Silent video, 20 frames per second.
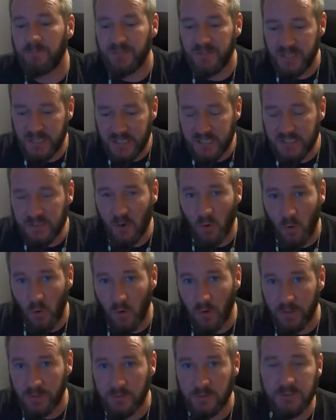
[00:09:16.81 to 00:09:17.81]
Diesel
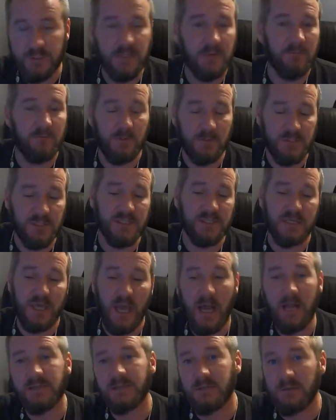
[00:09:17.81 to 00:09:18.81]
oils versus
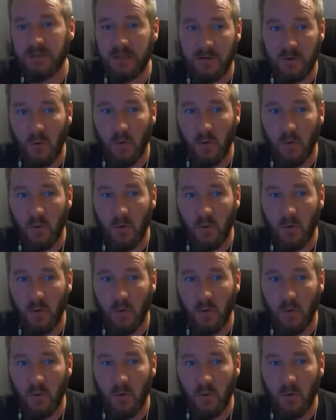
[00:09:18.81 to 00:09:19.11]
gasoline